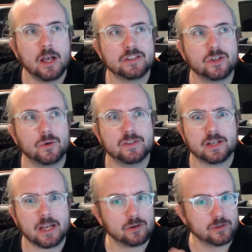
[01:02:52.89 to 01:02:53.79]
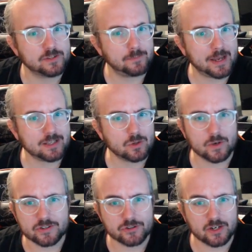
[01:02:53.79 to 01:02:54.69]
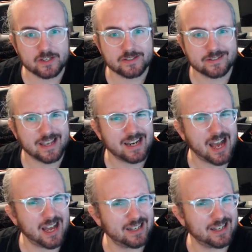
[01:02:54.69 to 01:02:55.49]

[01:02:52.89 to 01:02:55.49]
So the kind of respect question is kind of